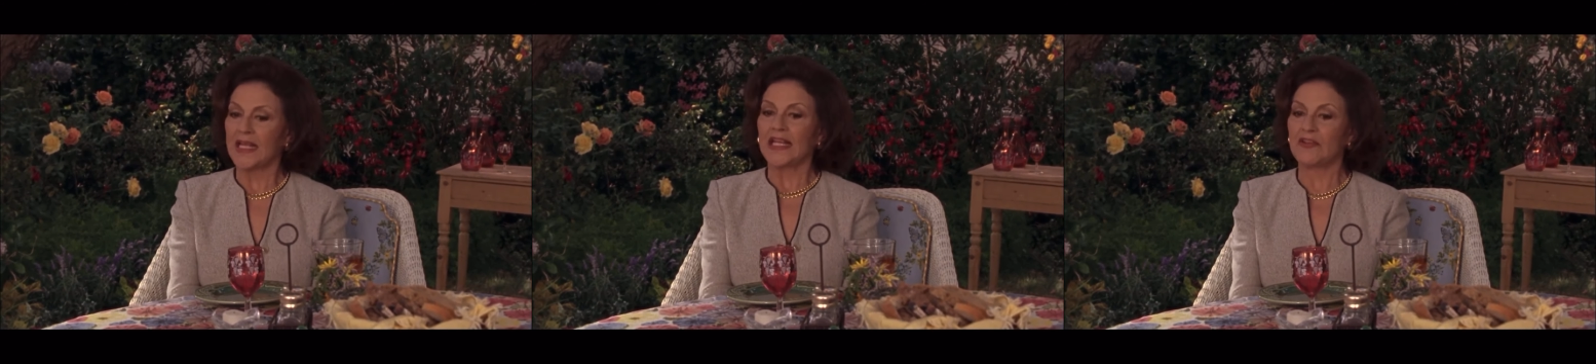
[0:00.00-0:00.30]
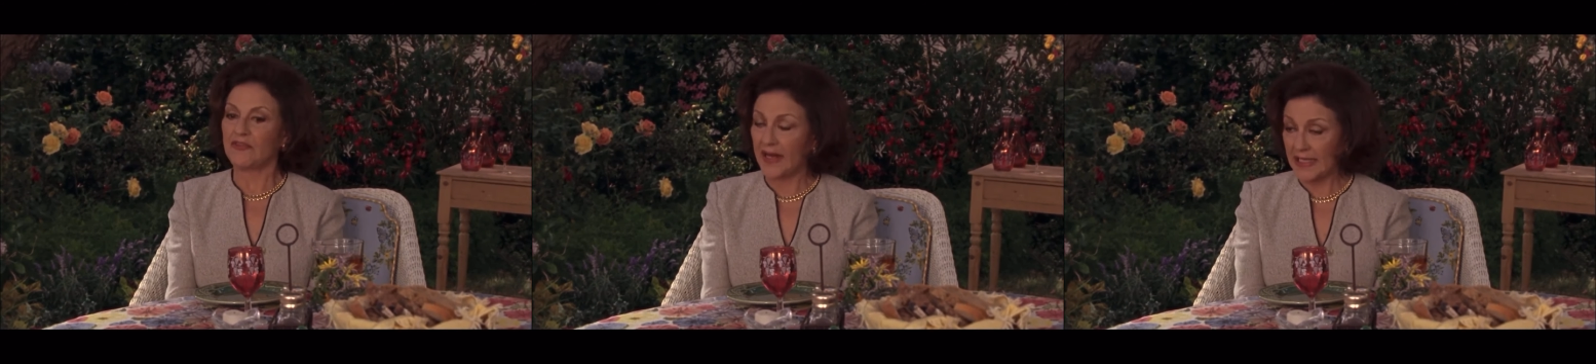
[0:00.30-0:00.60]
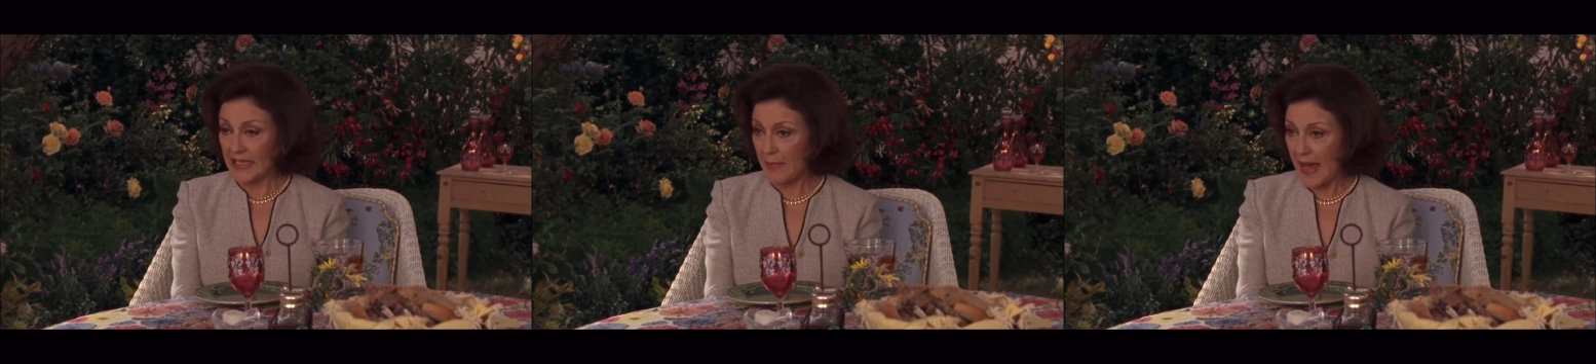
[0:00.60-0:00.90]
He
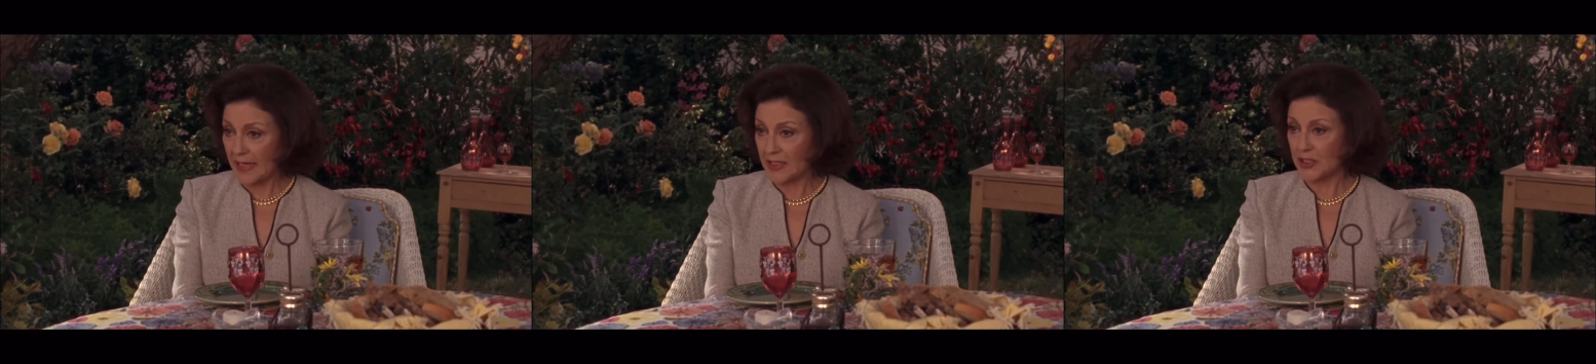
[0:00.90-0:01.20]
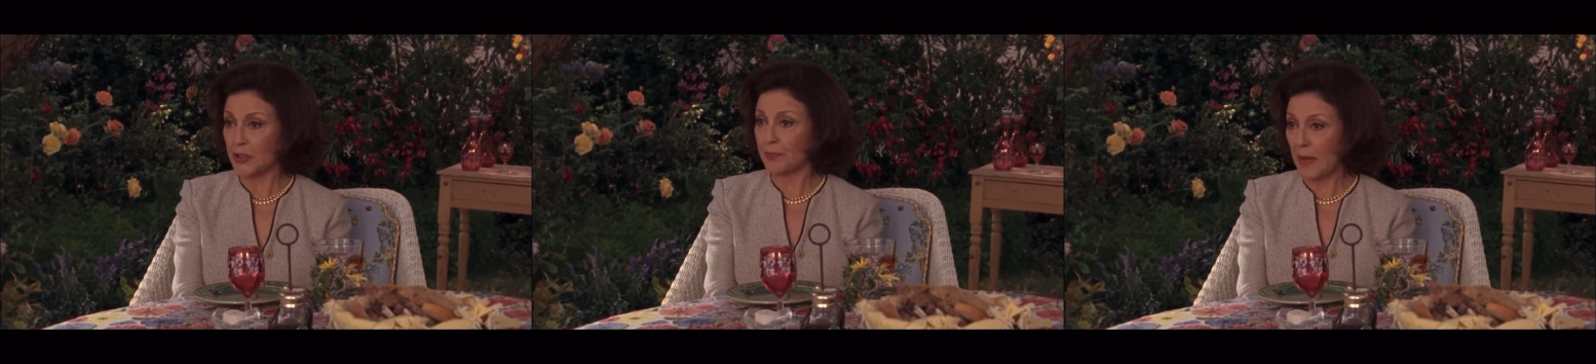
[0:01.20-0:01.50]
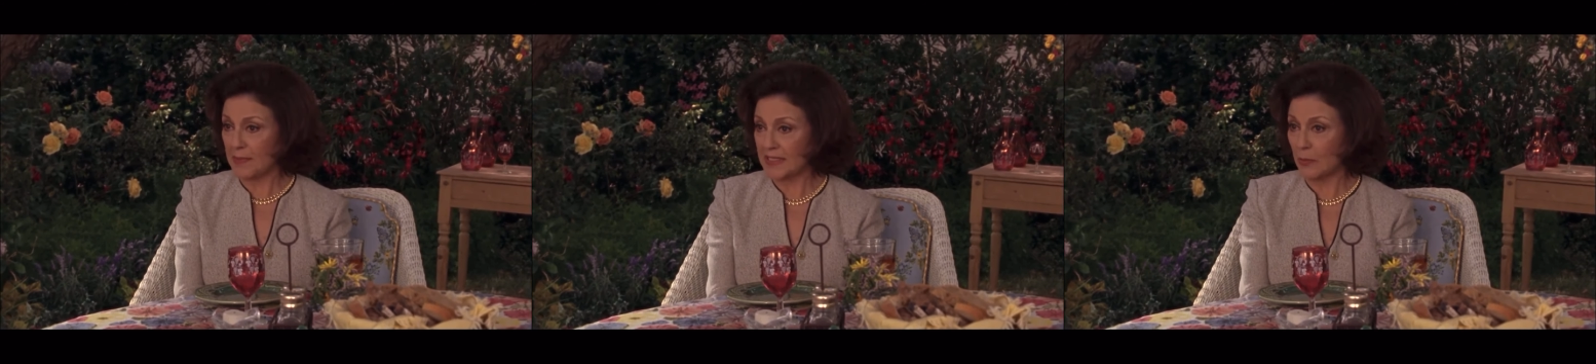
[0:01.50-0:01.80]
finally managed to
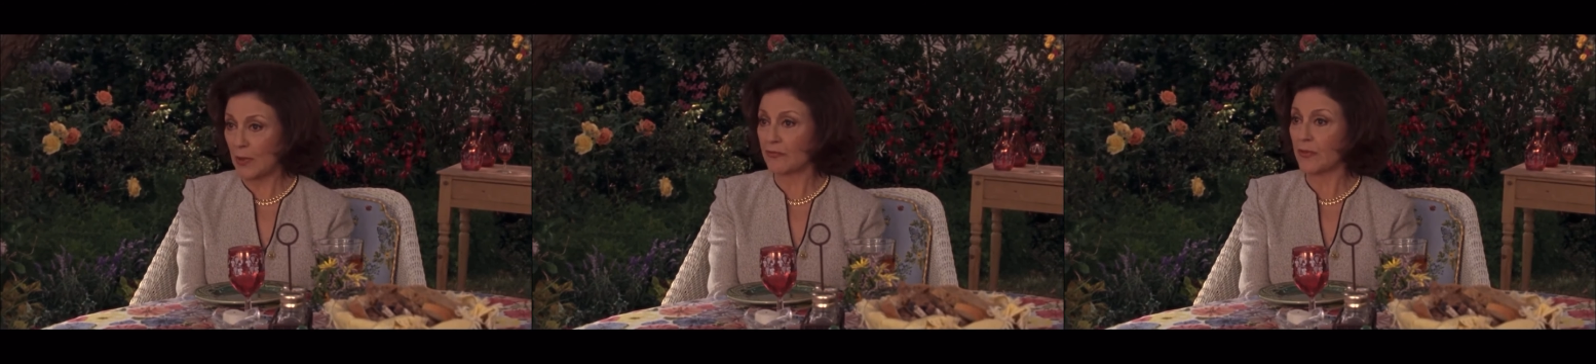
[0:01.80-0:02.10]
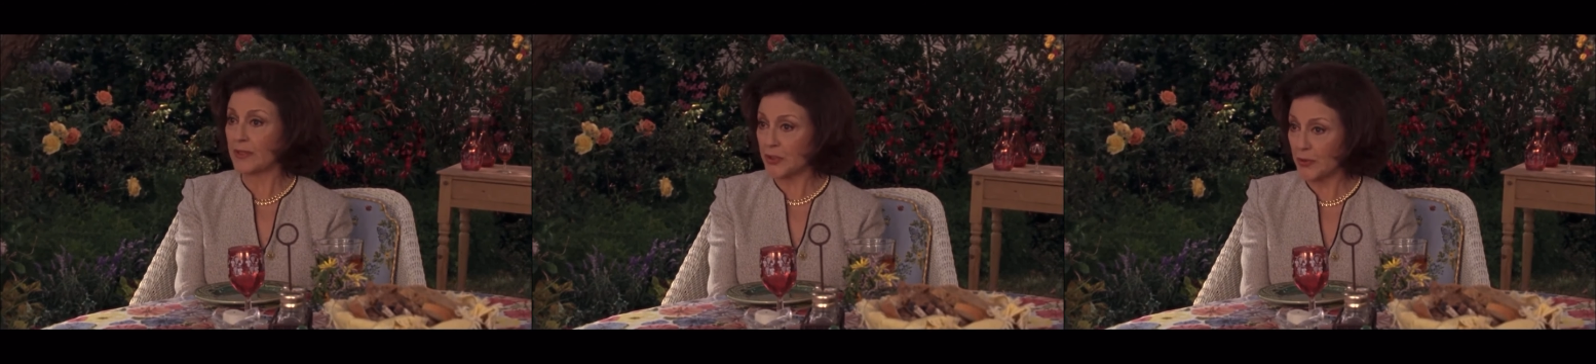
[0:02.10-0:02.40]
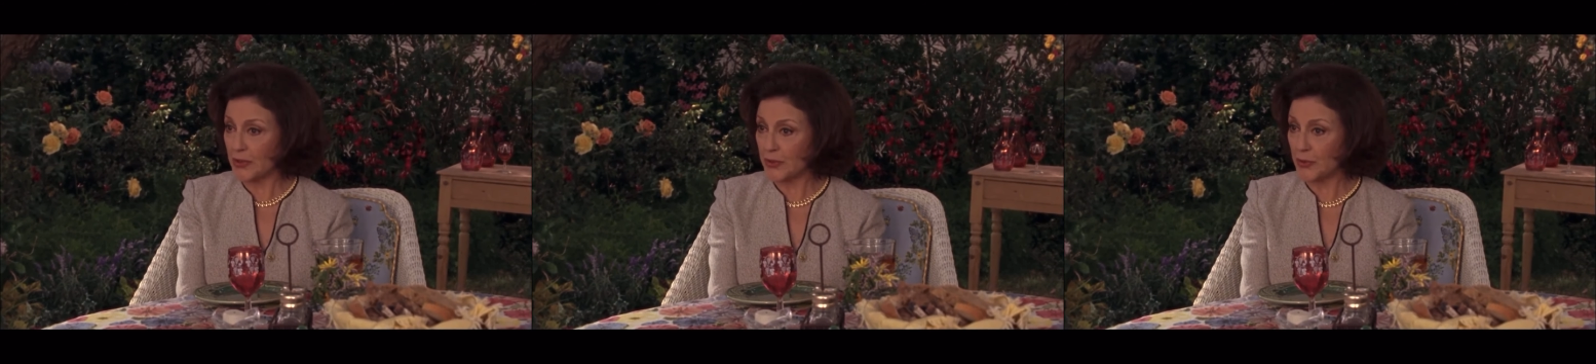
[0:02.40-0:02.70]
bump someone from a
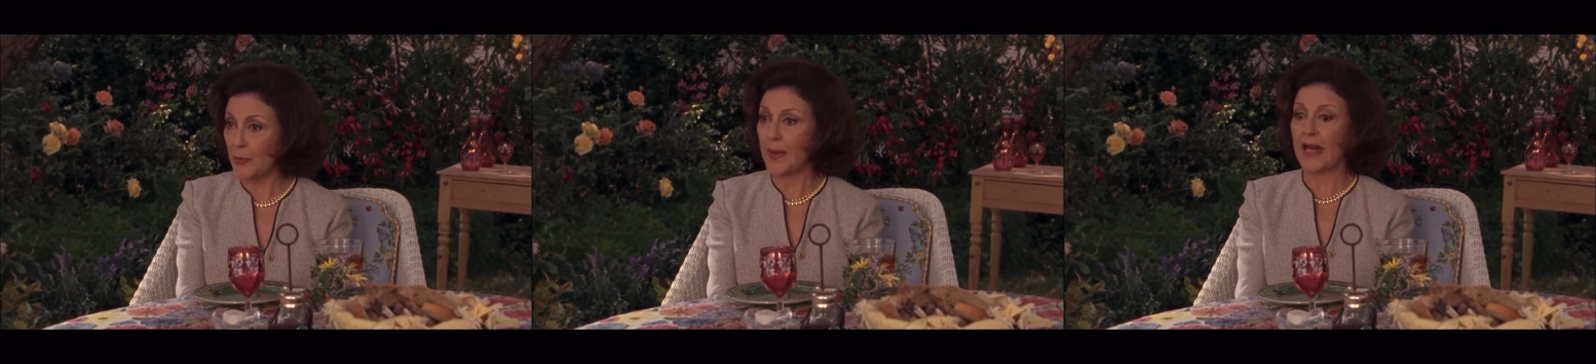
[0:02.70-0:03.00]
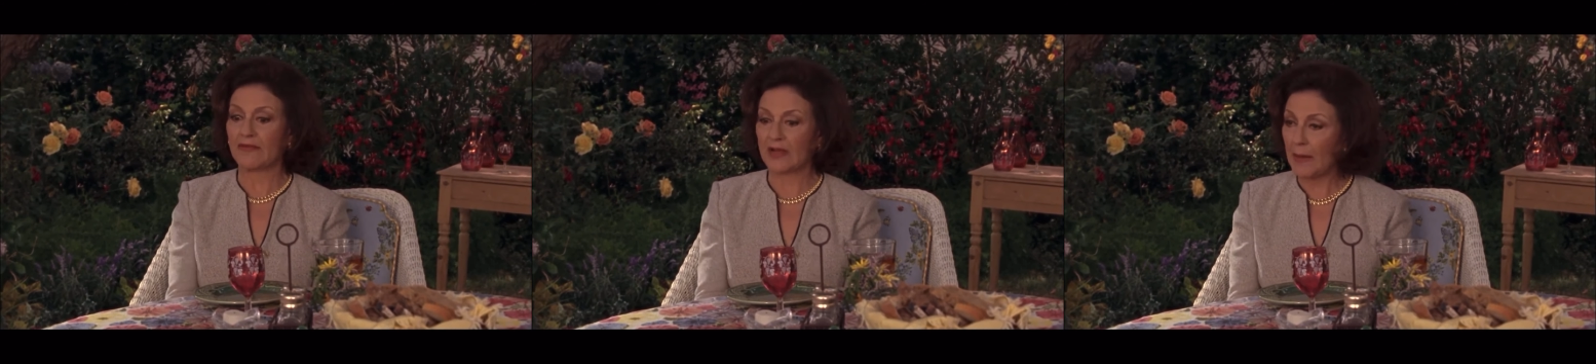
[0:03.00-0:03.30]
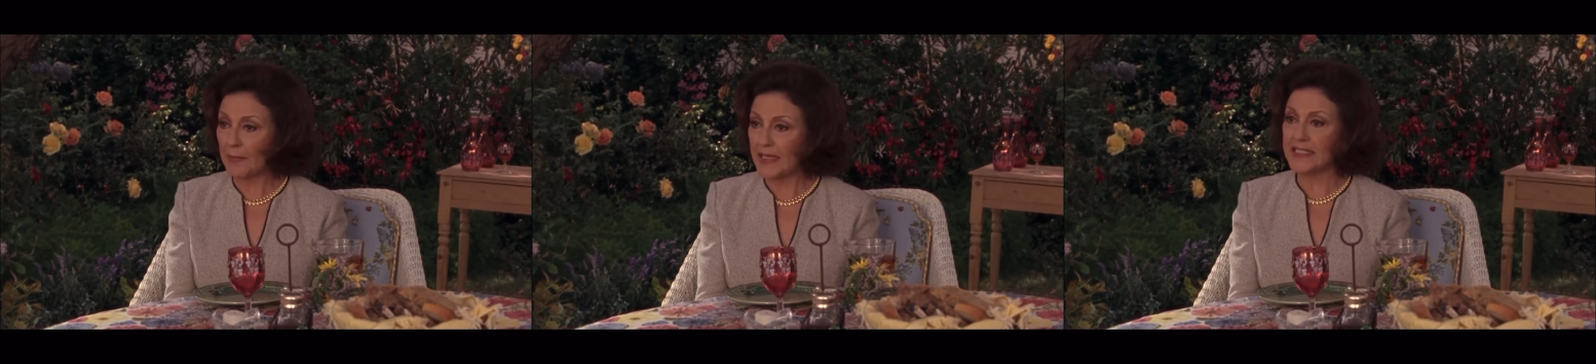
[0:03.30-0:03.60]
church group, and I've
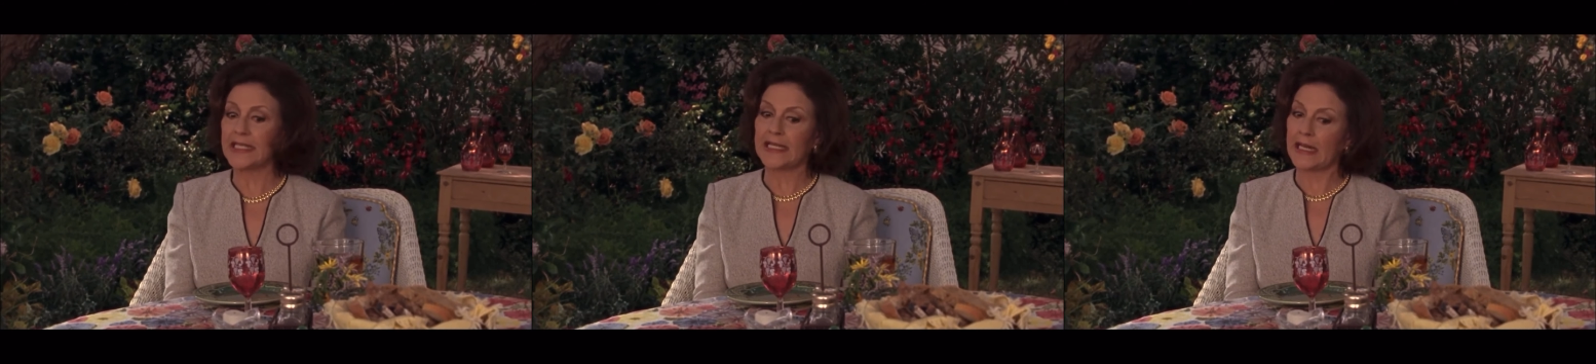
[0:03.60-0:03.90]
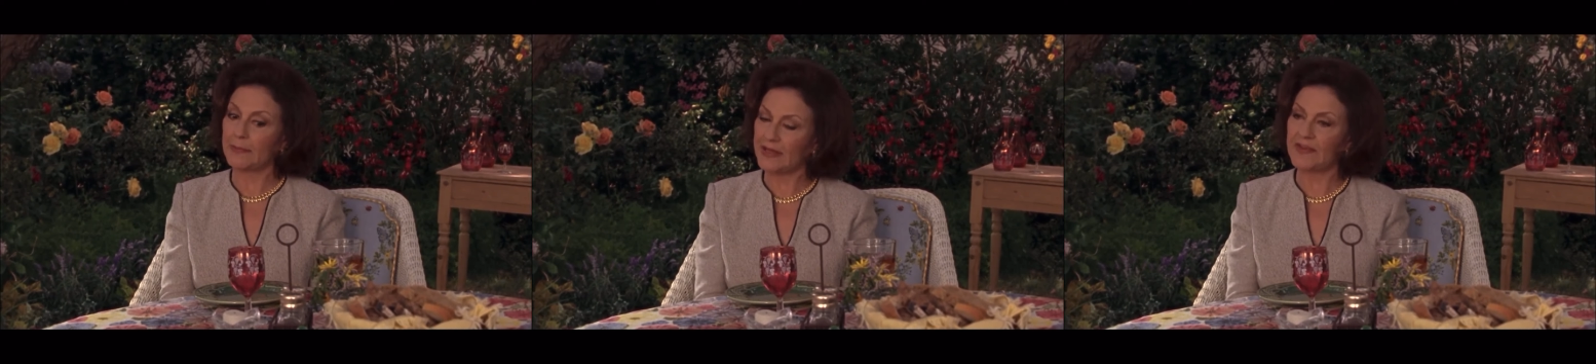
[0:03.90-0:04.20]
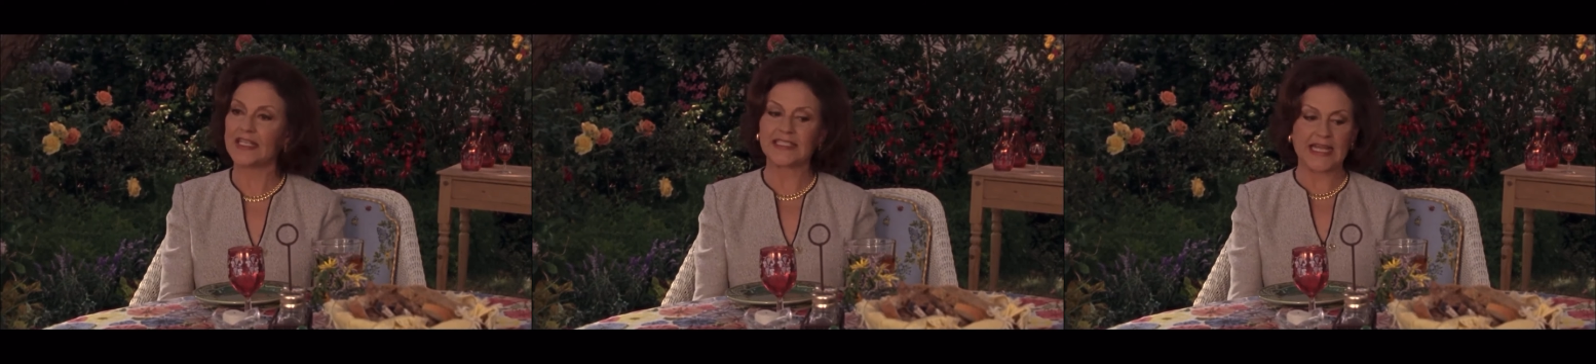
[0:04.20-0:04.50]
got my seat and I'm
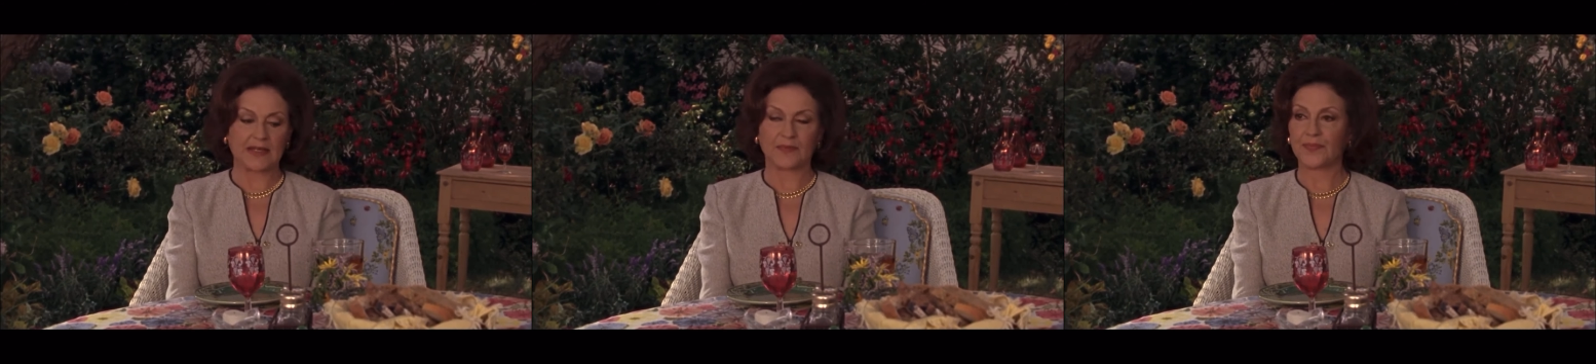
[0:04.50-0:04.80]
leaving at 10.